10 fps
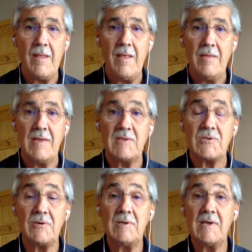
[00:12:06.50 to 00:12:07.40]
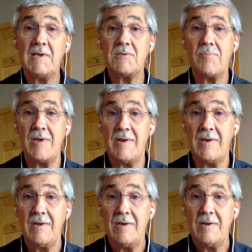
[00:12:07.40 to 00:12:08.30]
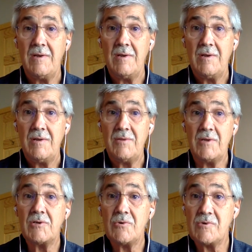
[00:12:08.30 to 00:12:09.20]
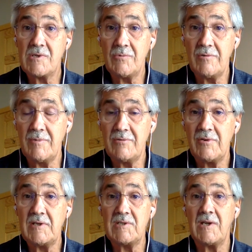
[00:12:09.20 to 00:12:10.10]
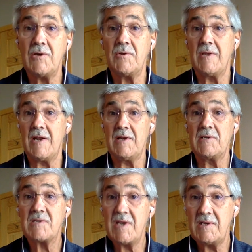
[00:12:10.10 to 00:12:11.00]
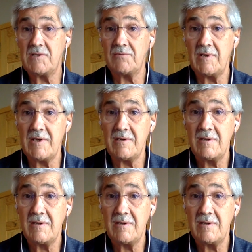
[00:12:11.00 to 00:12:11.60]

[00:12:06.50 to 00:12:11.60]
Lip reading: That certainly has been the issues that we've been facing here in the United States of late.